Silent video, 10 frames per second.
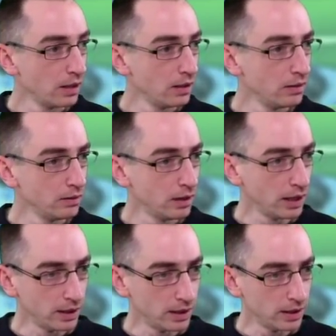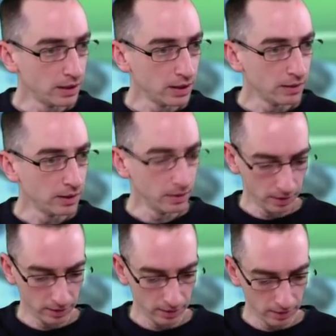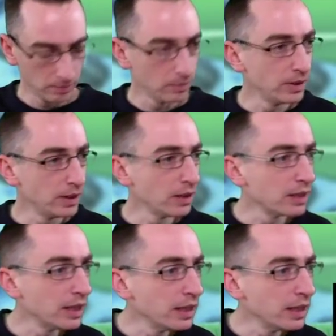Right, let's have a look what we got here.